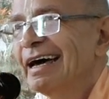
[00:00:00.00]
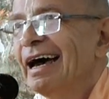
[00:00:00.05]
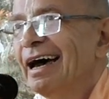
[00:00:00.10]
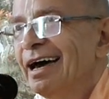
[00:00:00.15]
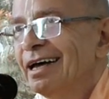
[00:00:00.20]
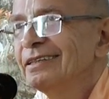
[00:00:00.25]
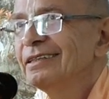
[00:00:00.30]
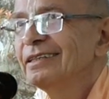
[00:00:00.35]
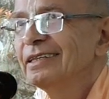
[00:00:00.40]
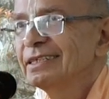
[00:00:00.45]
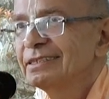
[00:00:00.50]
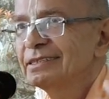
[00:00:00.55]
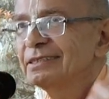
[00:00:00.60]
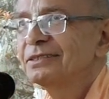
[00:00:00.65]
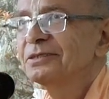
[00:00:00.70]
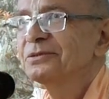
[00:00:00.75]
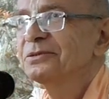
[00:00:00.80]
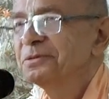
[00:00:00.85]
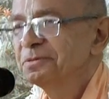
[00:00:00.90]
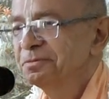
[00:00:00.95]
Unless
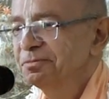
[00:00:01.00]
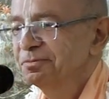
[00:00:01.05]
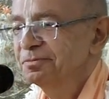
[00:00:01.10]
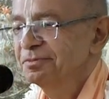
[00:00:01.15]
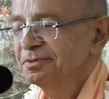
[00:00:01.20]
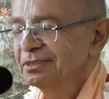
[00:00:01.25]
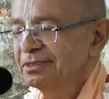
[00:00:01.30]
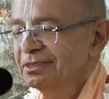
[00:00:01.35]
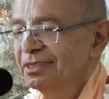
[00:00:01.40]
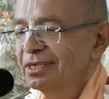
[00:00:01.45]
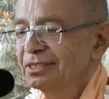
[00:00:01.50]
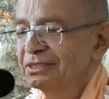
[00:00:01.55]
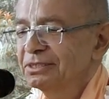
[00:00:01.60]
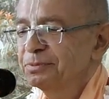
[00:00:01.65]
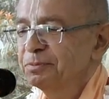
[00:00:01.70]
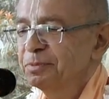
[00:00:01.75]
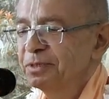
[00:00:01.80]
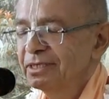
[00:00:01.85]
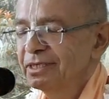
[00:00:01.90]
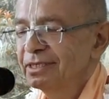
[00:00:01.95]
you start
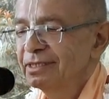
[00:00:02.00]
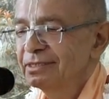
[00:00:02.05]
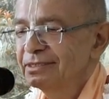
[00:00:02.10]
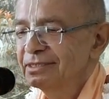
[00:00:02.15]
speaking